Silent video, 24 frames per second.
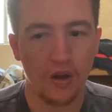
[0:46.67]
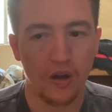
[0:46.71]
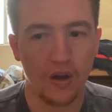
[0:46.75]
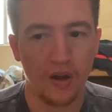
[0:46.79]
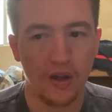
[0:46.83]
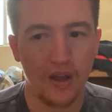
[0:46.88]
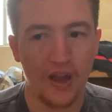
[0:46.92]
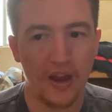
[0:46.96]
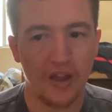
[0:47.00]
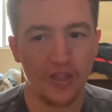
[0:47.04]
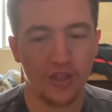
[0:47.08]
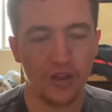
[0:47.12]

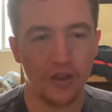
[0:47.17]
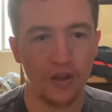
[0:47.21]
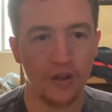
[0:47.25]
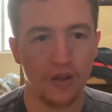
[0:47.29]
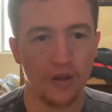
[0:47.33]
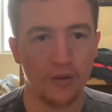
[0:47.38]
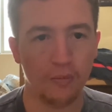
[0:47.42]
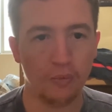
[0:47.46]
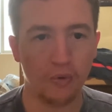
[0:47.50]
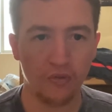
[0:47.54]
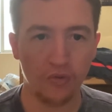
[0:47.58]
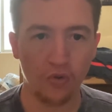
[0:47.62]
at the
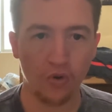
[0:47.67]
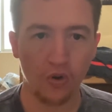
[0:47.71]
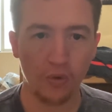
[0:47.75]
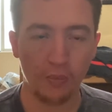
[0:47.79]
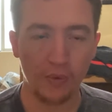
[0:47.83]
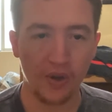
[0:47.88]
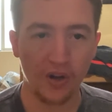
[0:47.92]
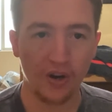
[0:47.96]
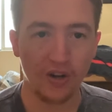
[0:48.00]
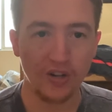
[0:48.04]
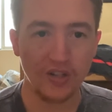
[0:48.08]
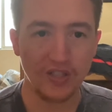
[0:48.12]

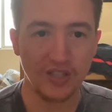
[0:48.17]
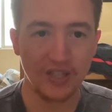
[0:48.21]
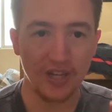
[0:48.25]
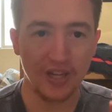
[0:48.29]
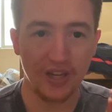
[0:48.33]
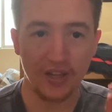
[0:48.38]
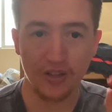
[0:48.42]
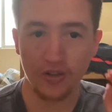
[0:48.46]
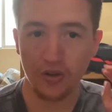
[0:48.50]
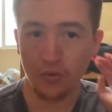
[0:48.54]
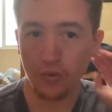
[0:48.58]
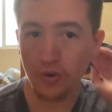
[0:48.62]
Performing Arts
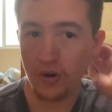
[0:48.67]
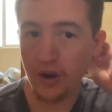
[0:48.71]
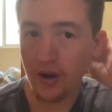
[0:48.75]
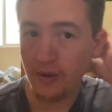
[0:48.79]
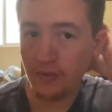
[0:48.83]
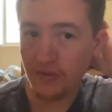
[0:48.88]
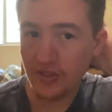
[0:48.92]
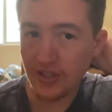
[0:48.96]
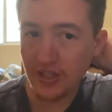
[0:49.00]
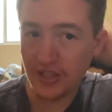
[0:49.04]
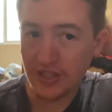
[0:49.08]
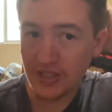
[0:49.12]
Center where
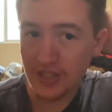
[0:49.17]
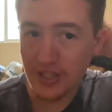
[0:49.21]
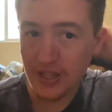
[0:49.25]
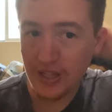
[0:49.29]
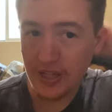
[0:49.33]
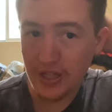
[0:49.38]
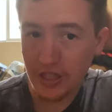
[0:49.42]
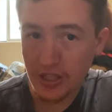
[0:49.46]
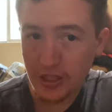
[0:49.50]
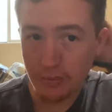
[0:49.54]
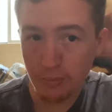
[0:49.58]
MCC is,